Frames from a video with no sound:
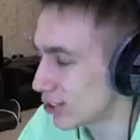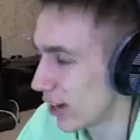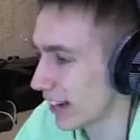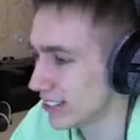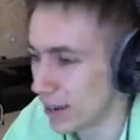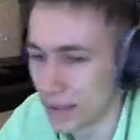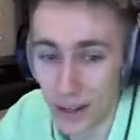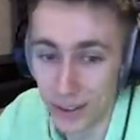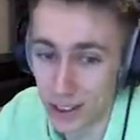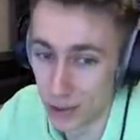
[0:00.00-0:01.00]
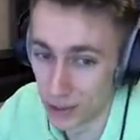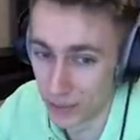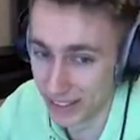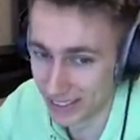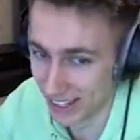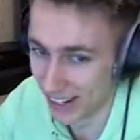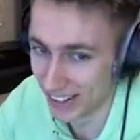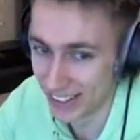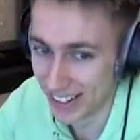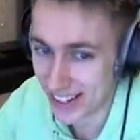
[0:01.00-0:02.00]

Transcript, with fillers: trash. I'm gonna go with sewer queens. You know,